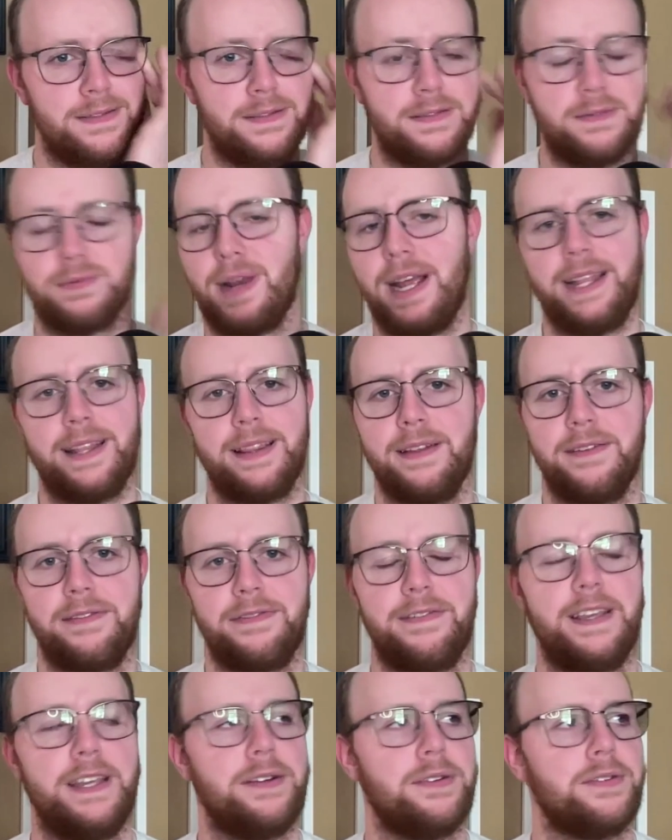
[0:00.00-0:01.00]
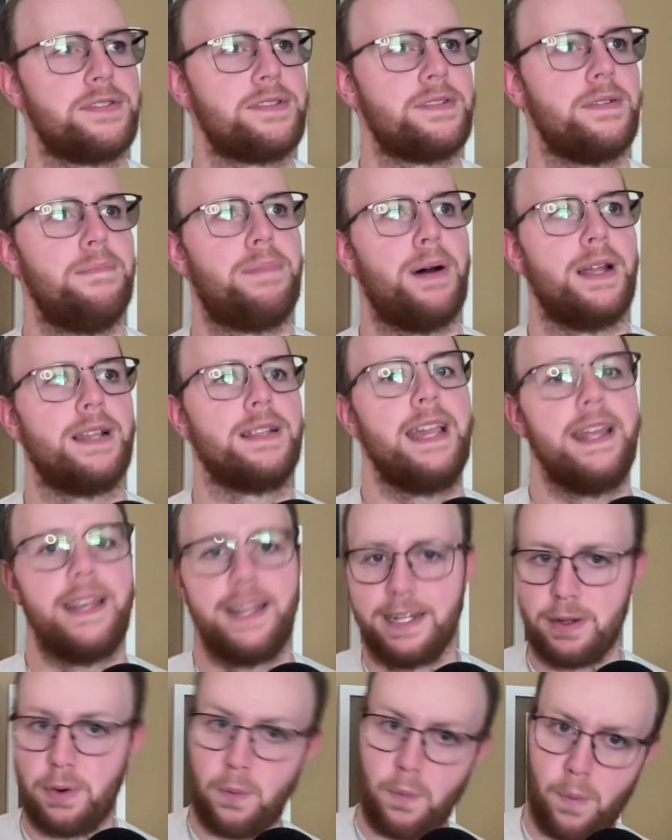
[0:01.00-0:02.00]
right in the feels, but
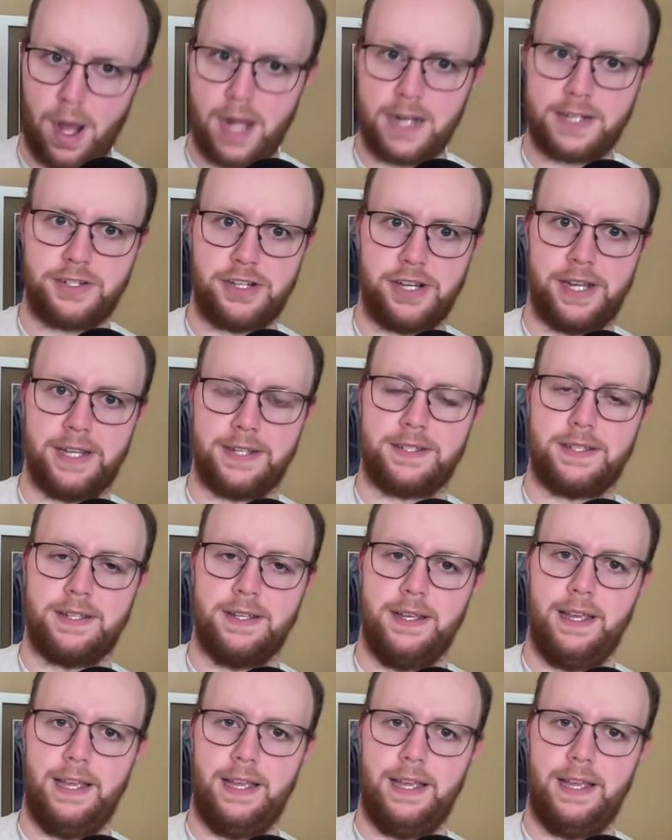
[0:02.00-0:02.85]
getting to watch it